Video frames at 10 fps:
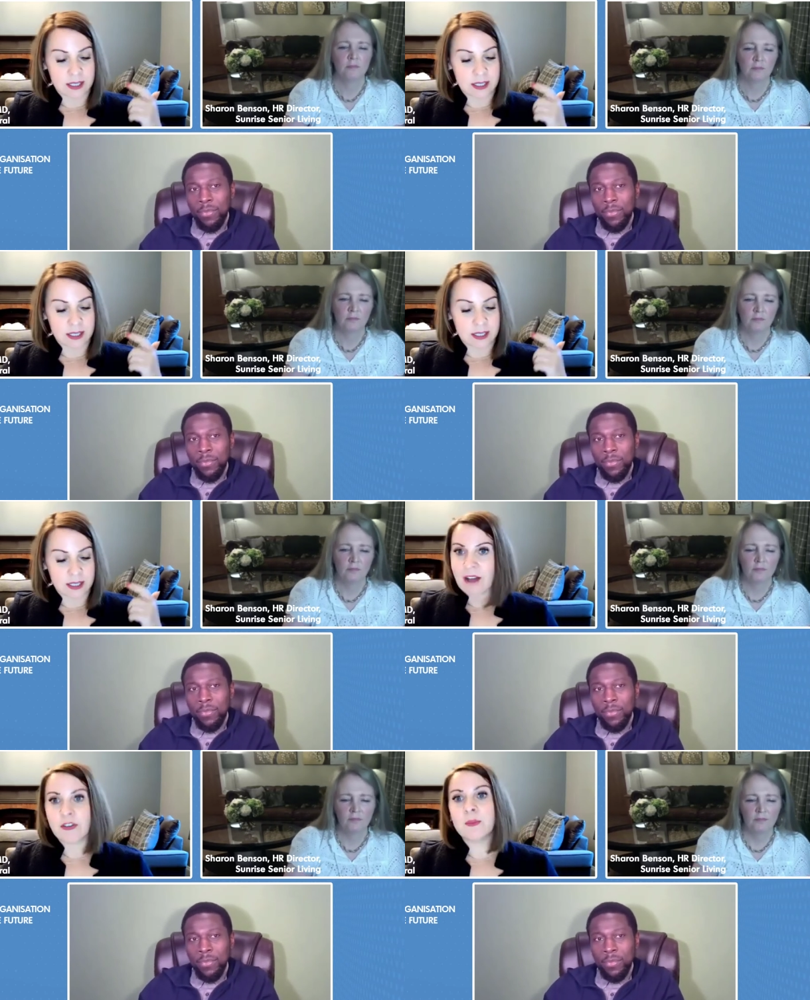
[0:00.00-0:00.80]
Speaker 1: we
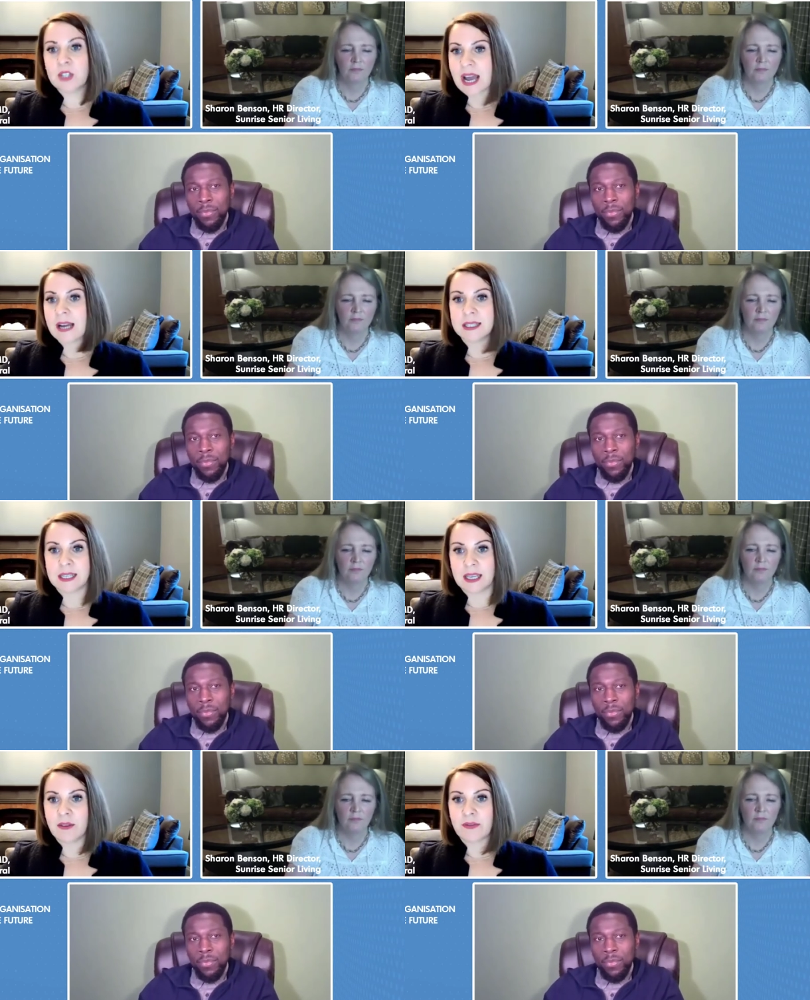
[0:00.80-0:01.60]
have an
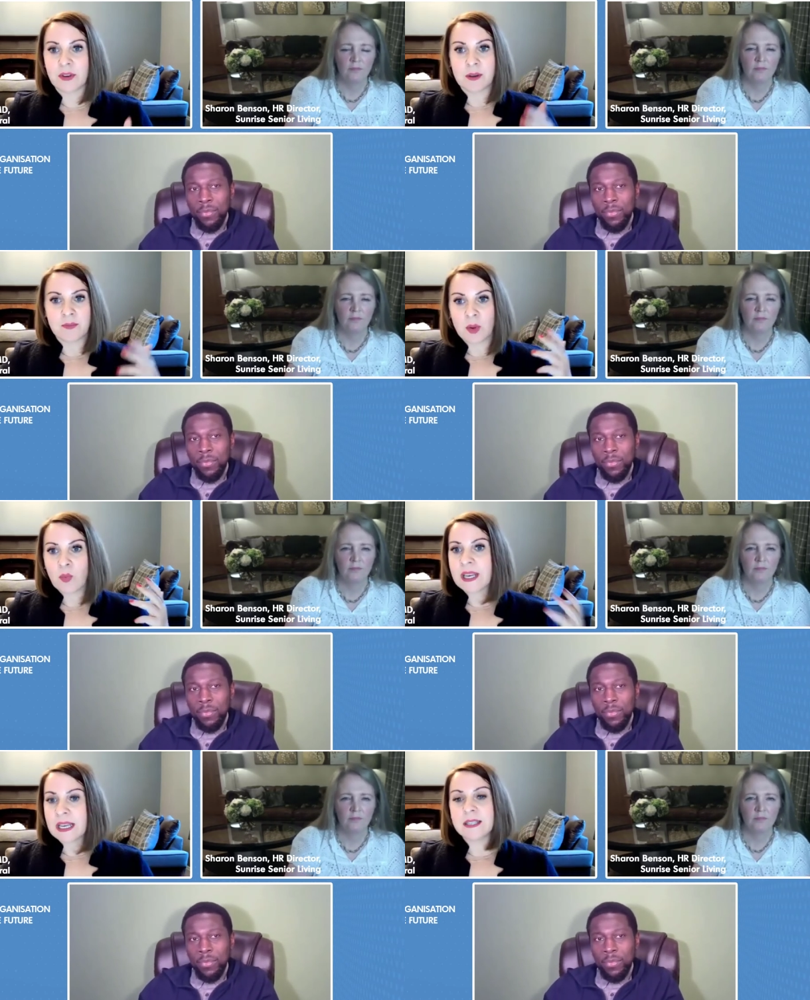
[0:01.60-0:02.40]
objective, we
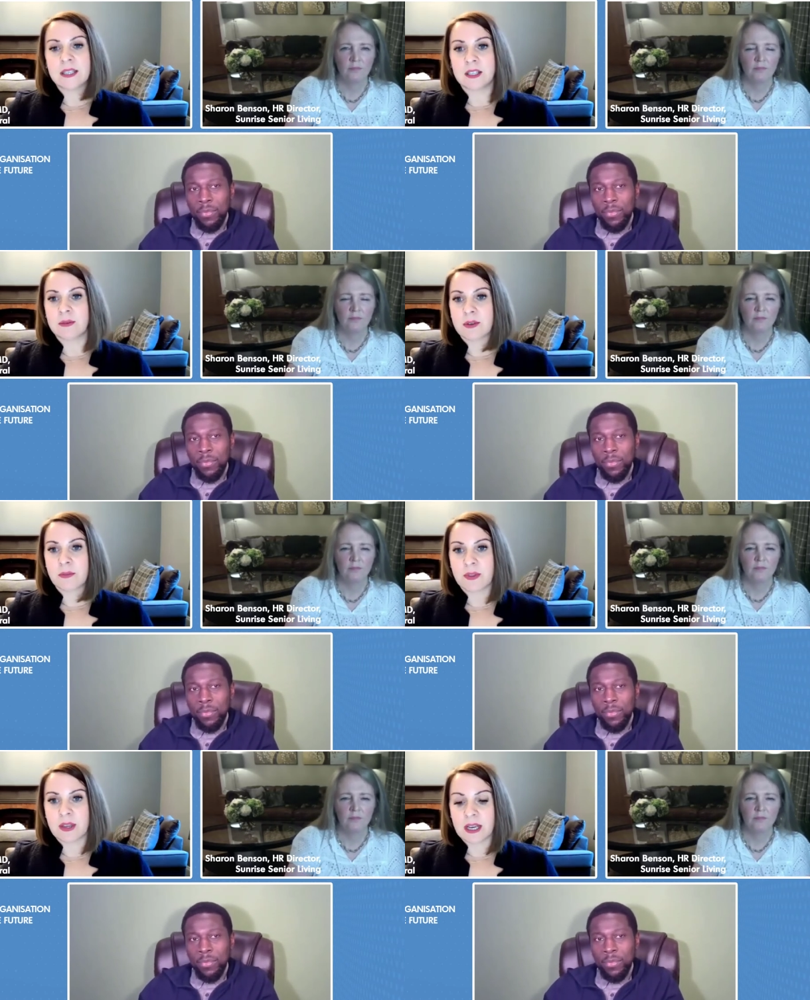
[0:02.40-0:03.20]
need to do
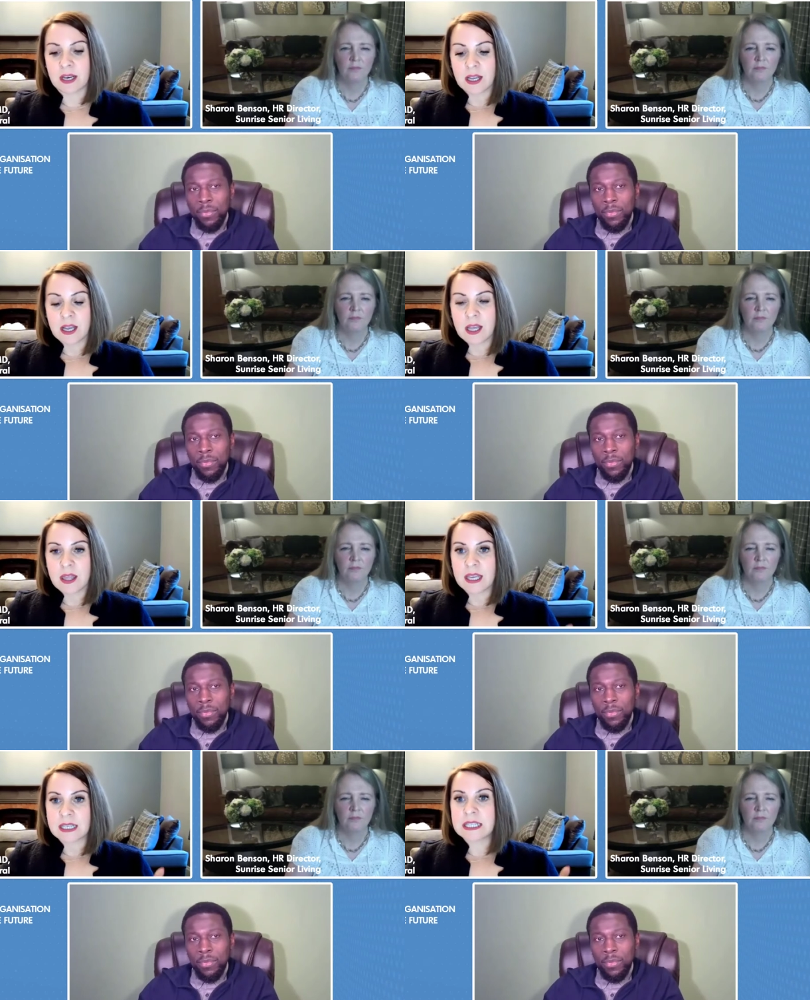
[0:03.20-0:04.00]
something
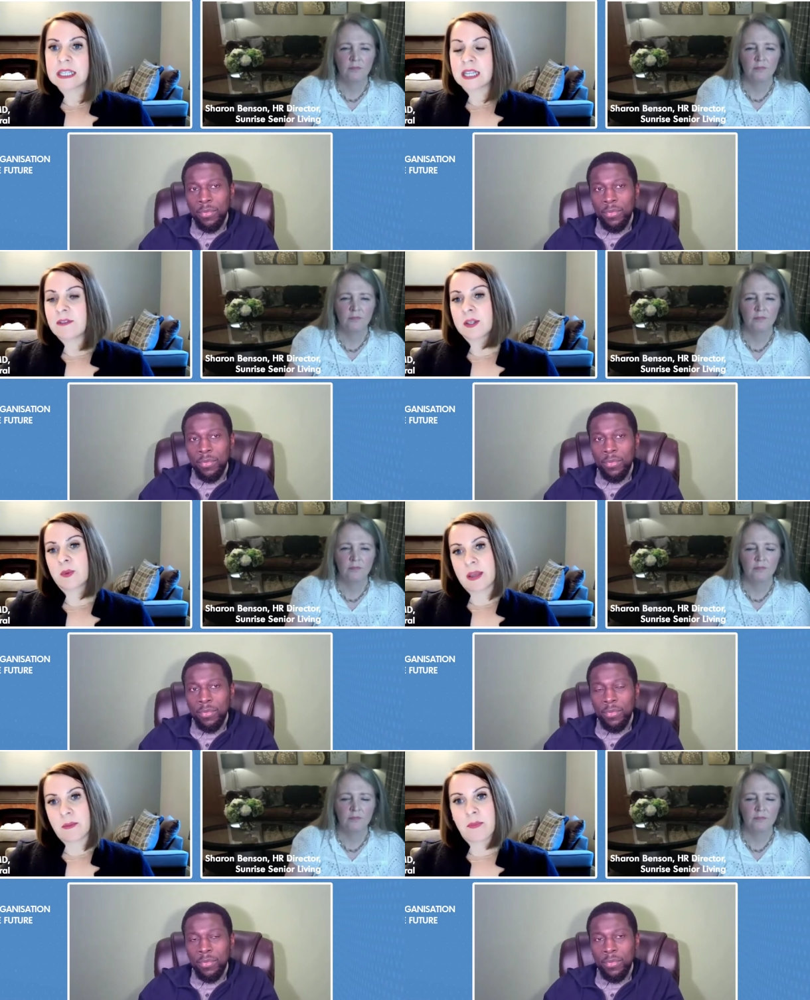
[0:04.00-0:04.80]
that delivers with
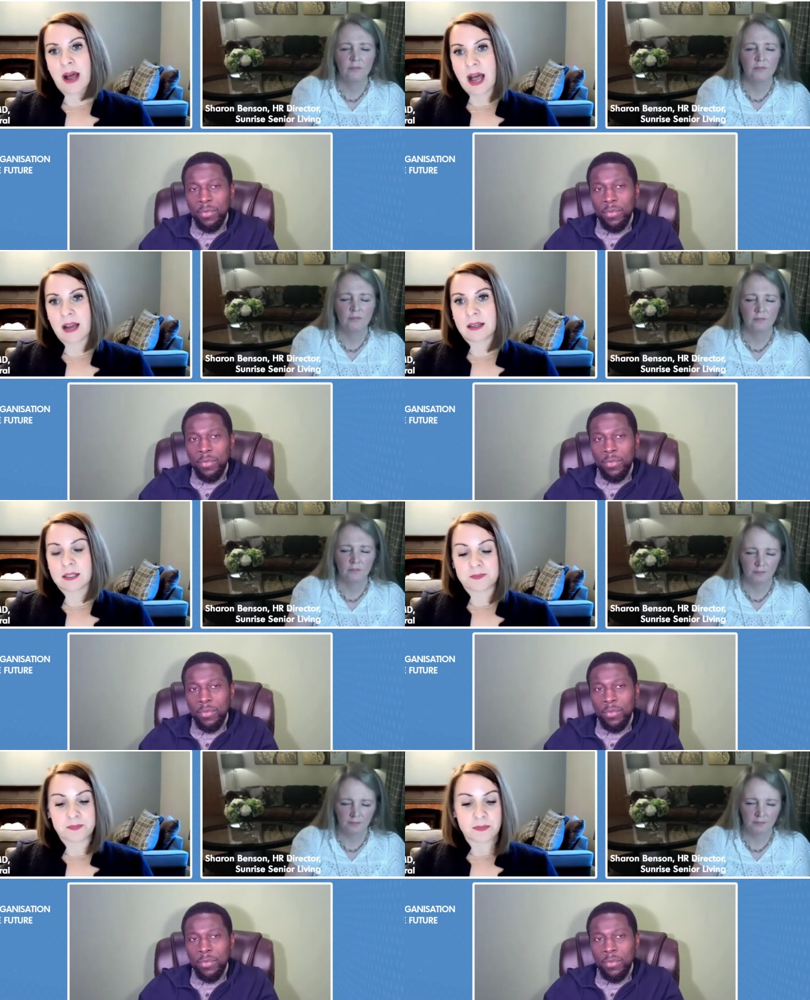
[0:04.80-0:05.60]
impact.
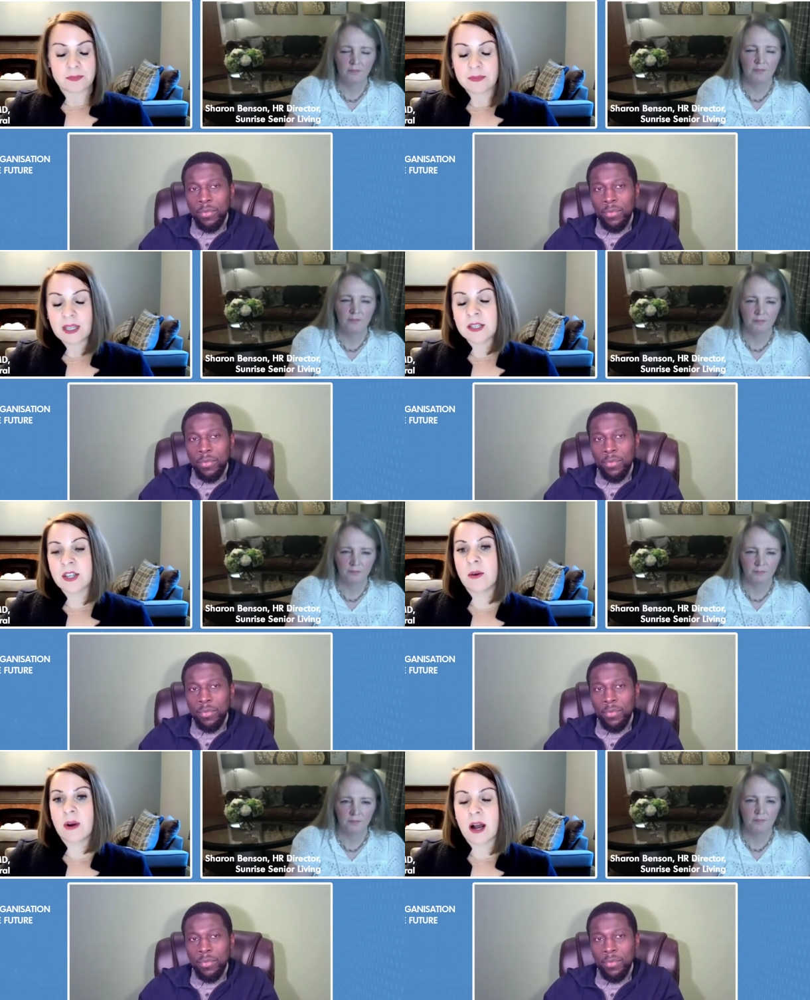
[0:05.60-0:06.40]

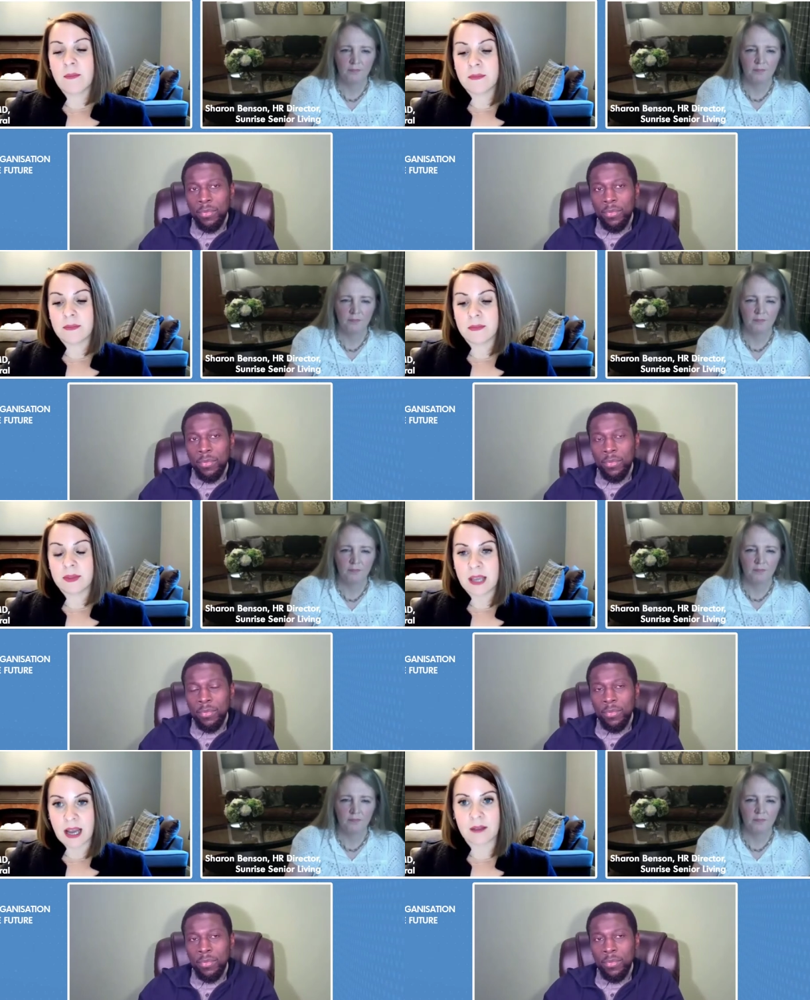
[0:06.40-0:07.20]
So, um,
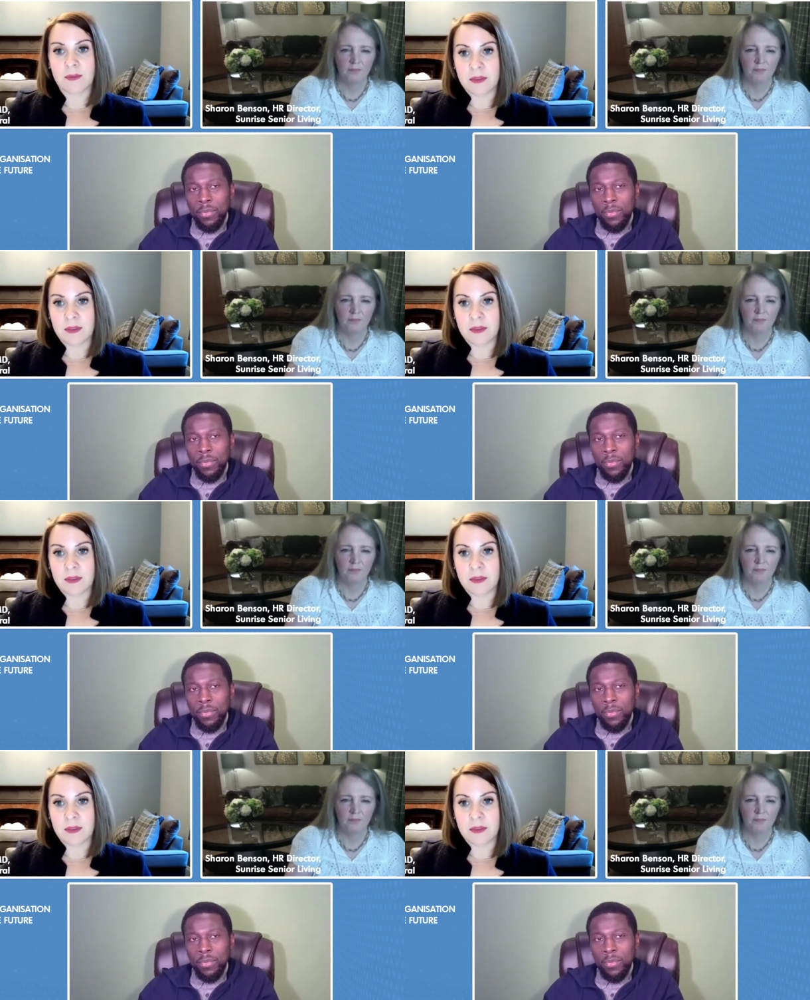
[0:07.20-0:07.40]
yeah,